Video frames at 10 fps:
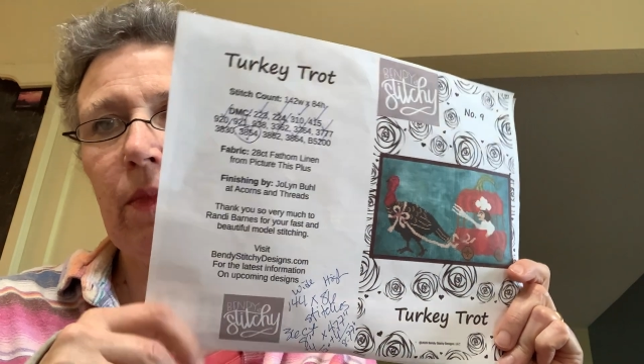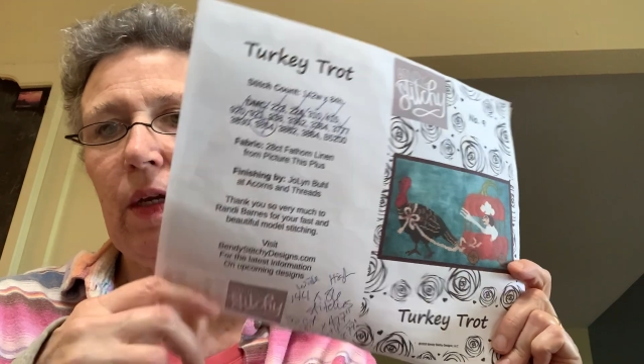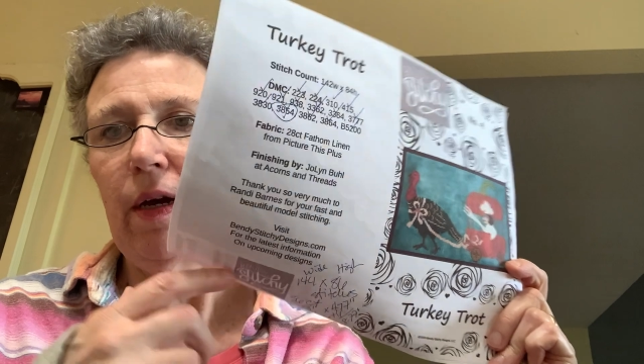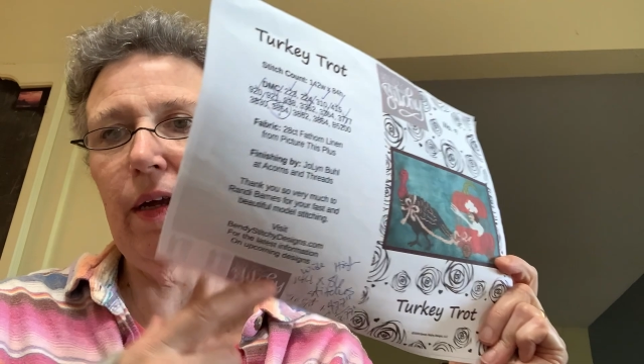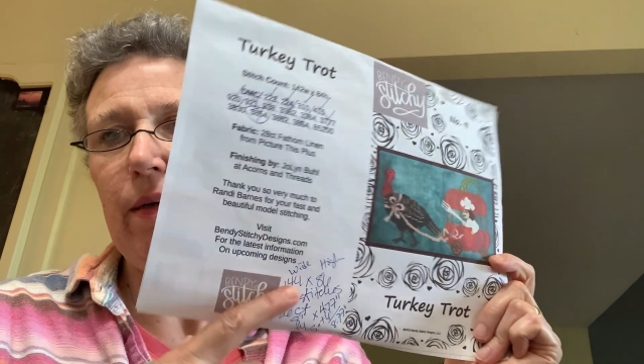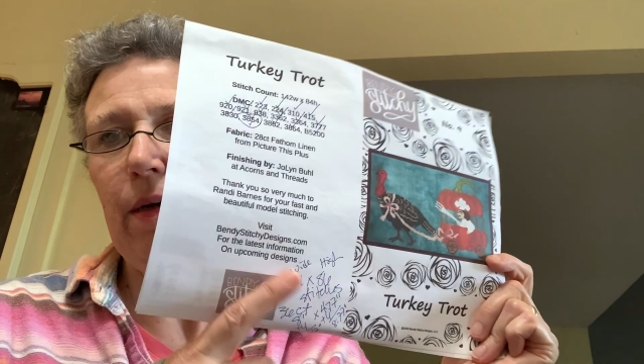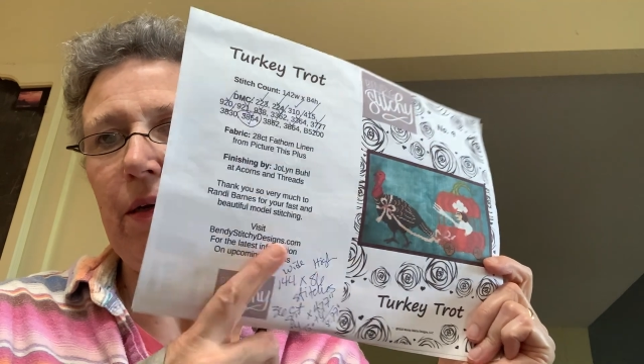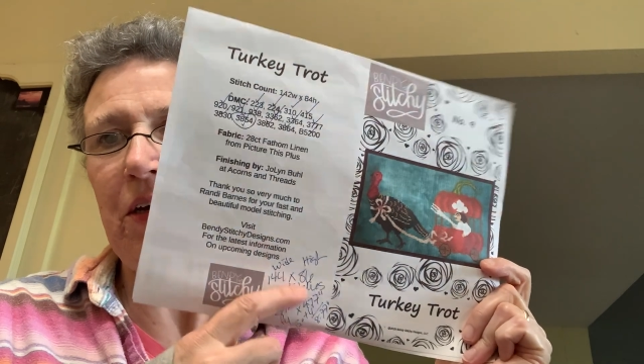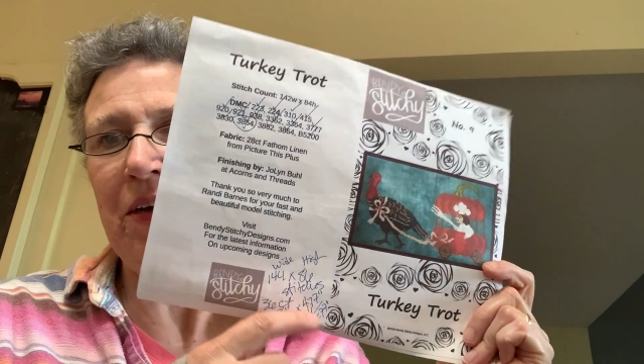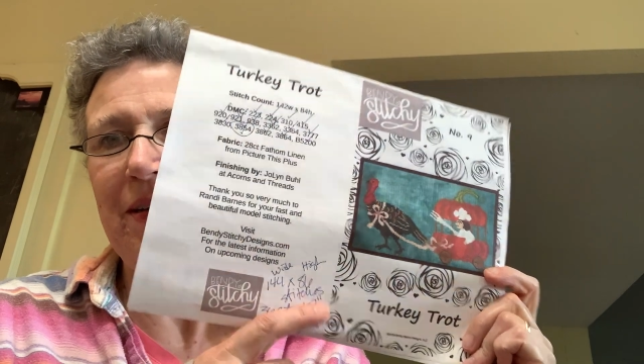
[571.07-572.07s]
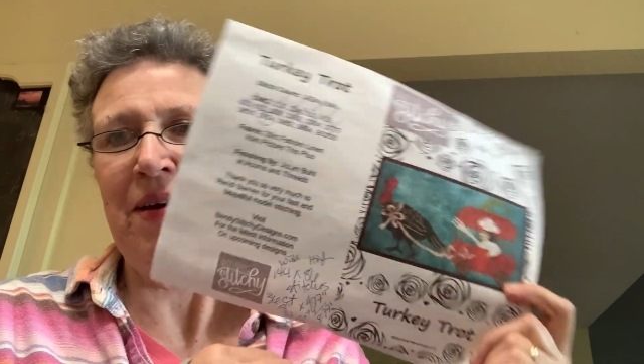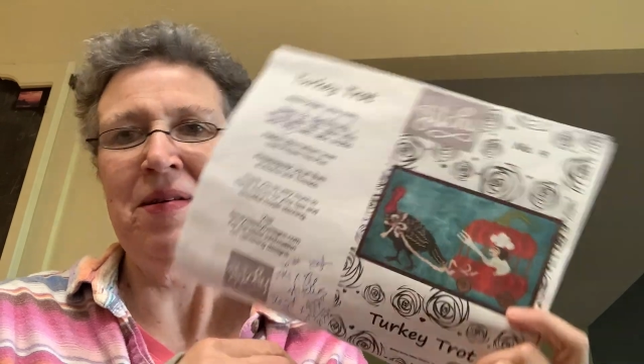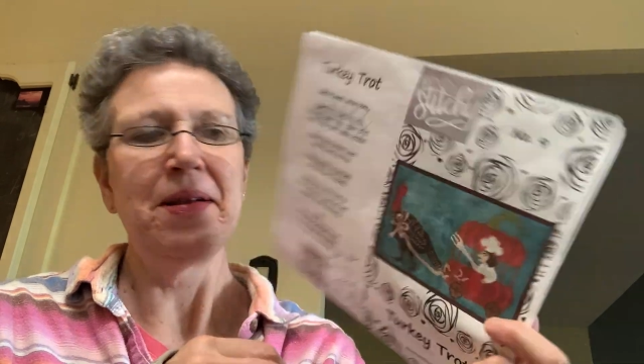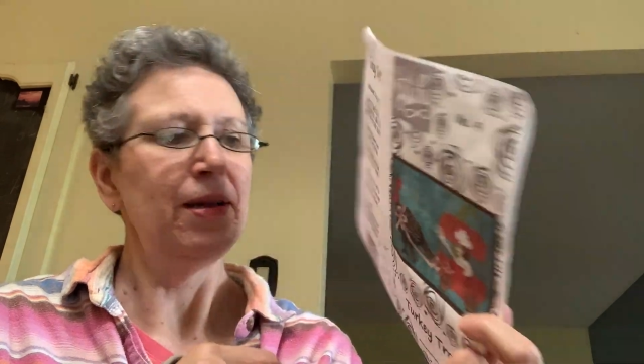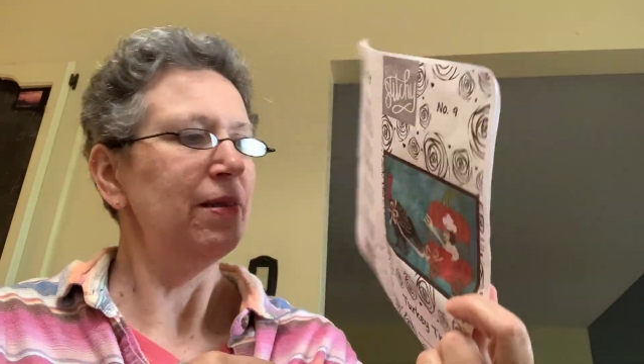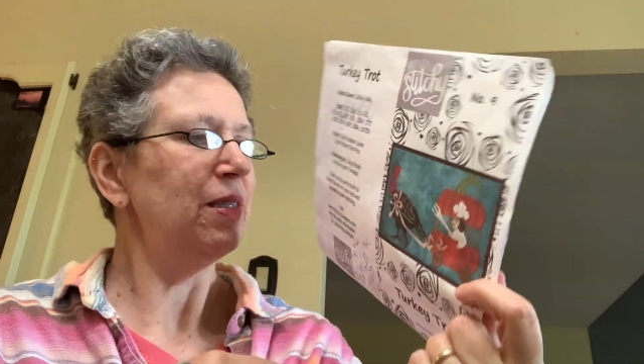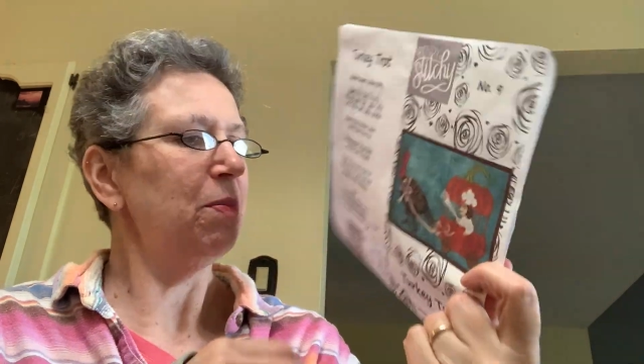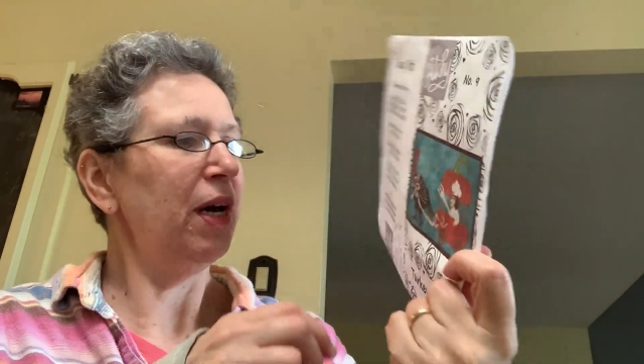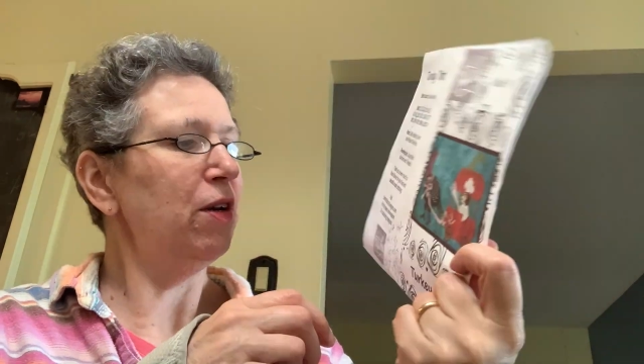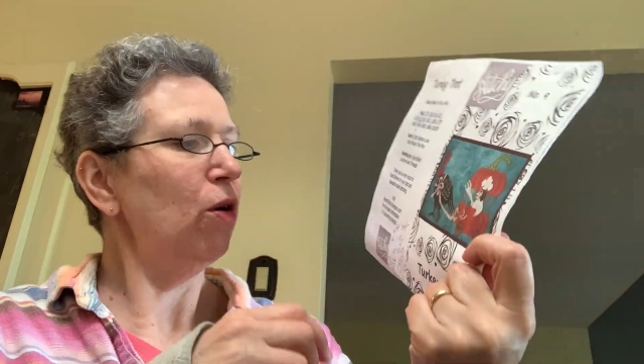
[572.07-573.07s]
And see
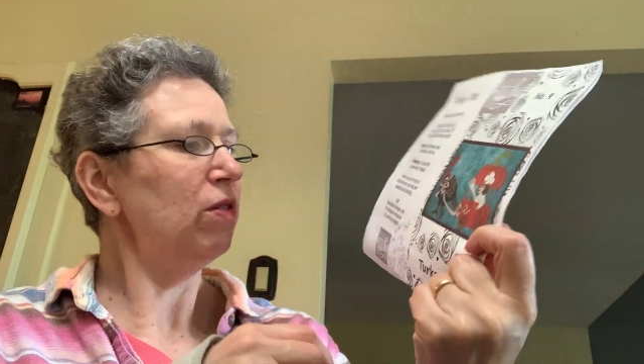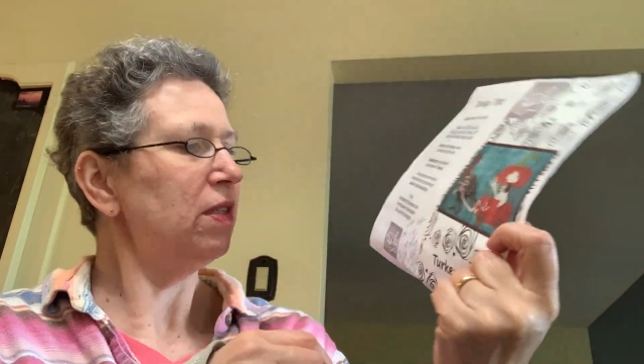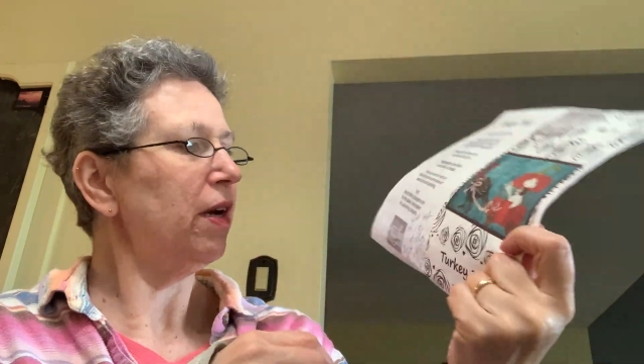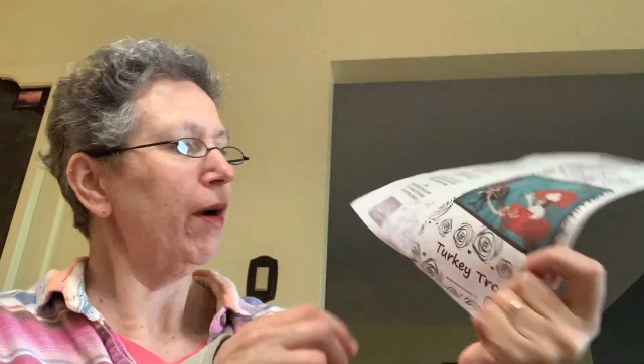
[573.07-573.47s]
my notes there.